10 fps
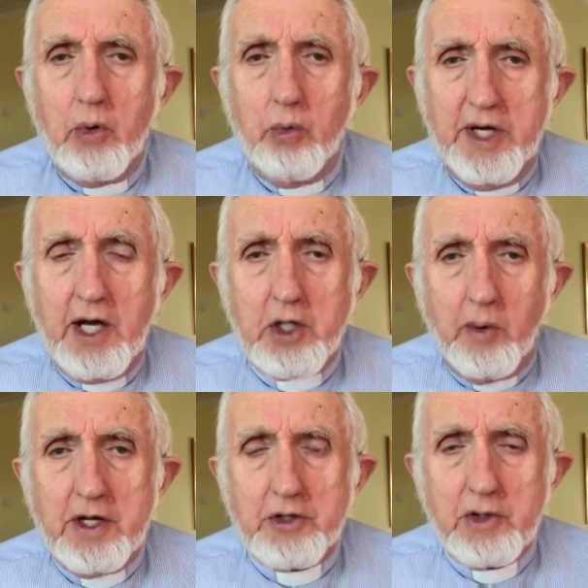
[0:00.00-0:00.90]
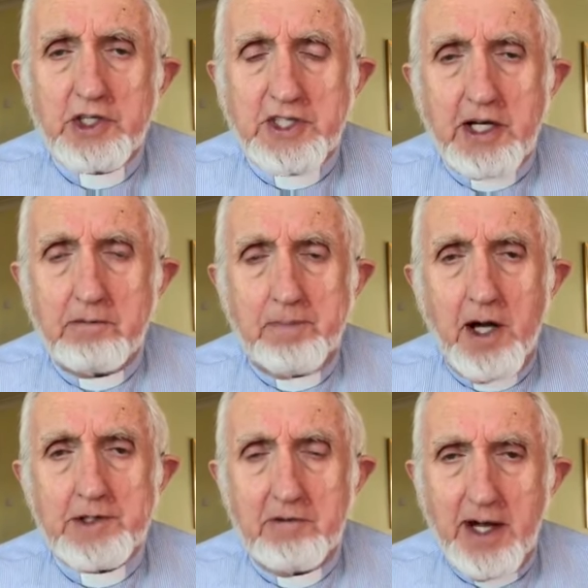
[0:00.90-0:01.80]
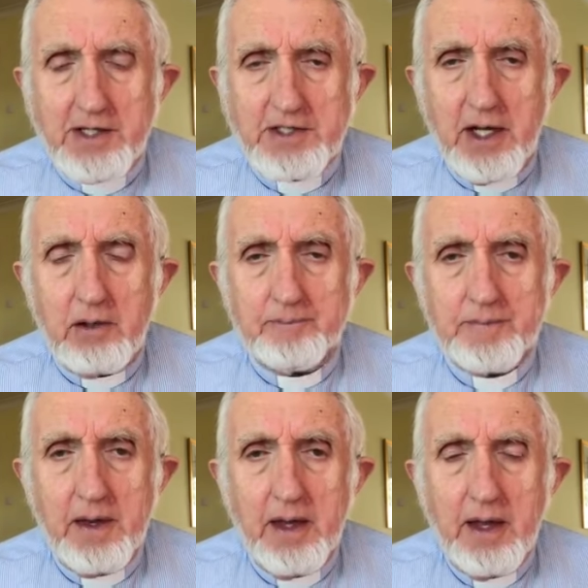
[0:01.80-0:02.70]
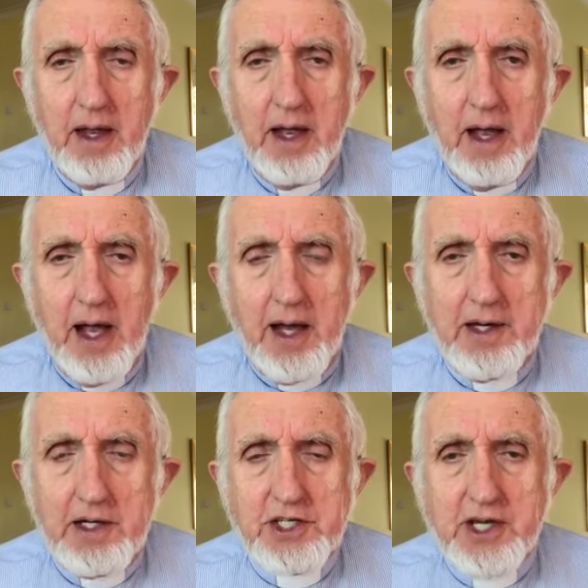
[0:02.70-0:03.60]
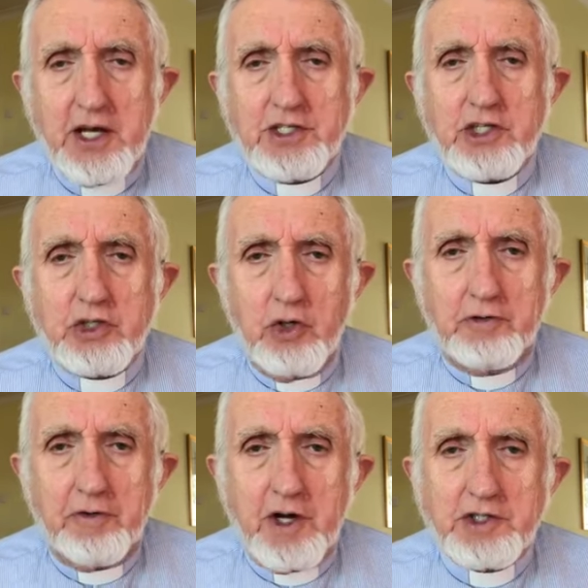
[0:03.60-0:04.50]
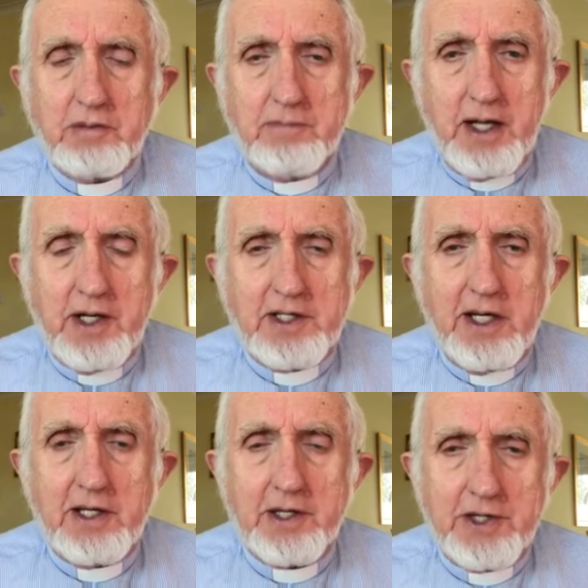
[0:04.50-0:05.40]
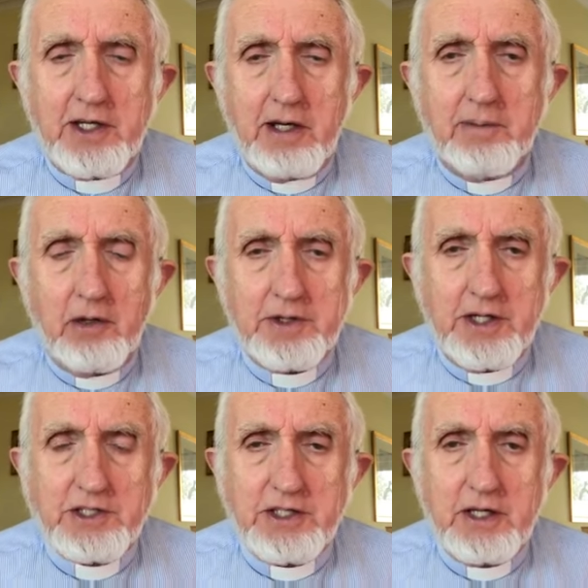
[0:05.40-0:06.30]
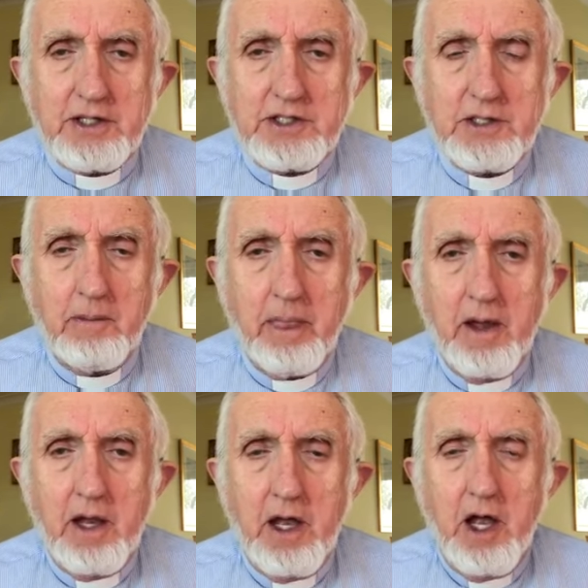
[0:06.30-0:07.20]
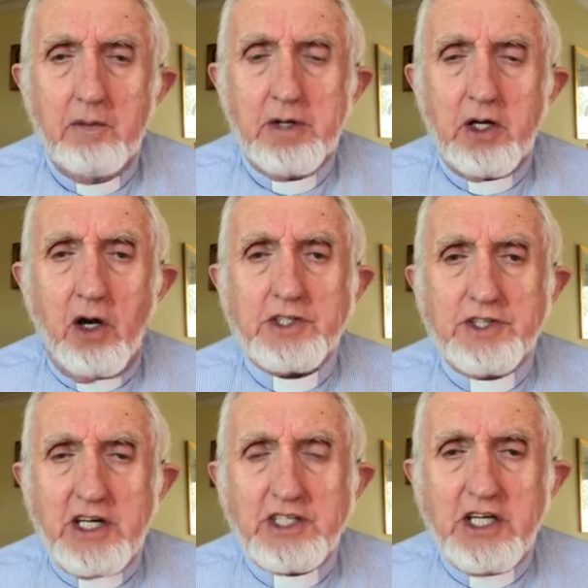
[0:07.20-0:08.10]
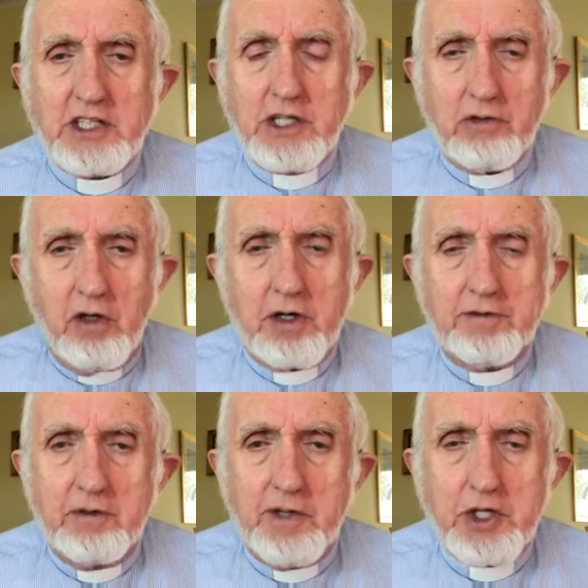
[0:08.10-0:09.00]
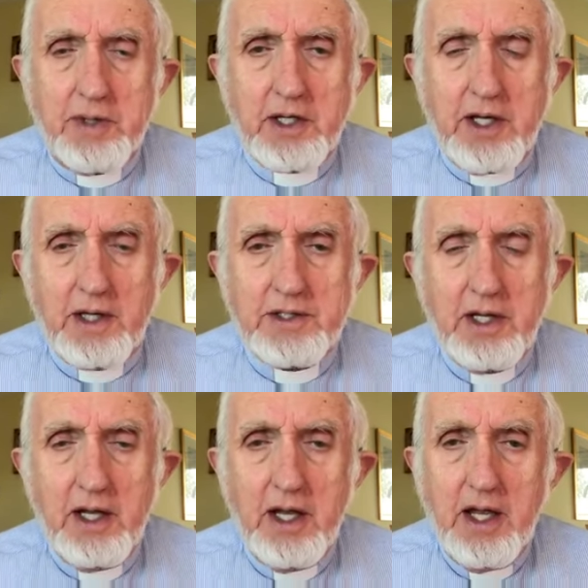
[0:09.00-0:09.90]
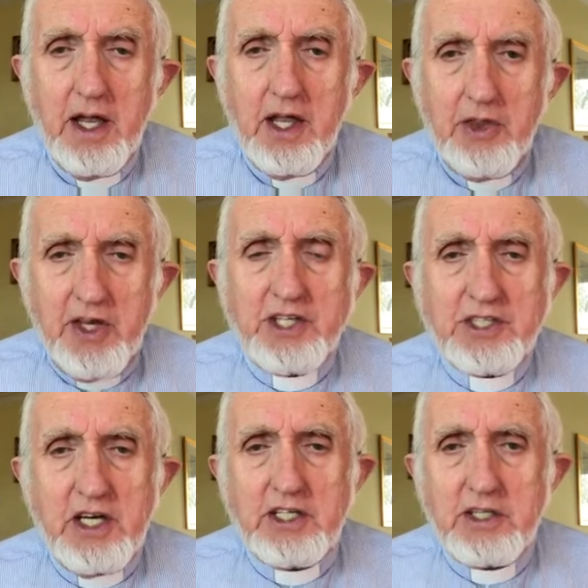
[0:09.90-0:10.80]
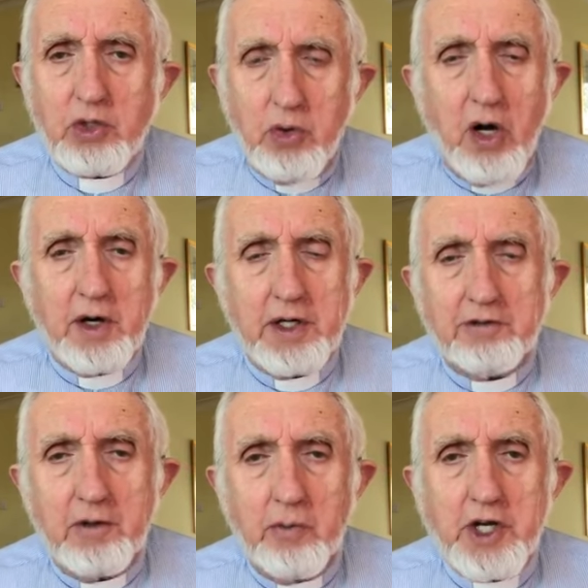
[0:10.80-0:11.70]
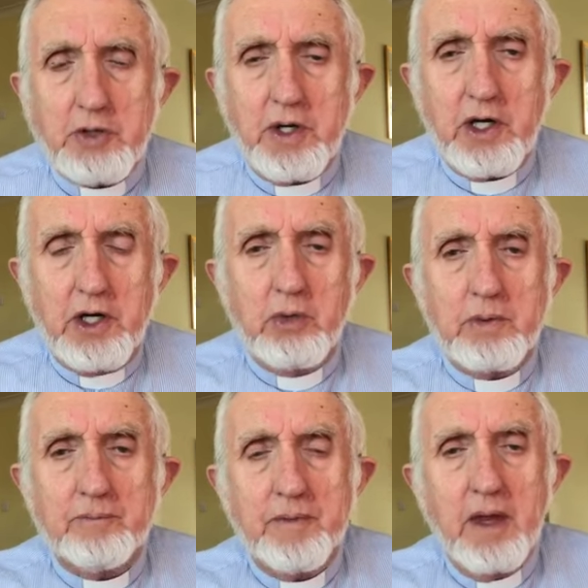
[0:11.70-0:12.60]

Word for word: We are going through the second part of Lent now. And in a sense, it's good for us to meditate and think about these things because this is the rock from which we are cut. This is the quarry from which we are hewn.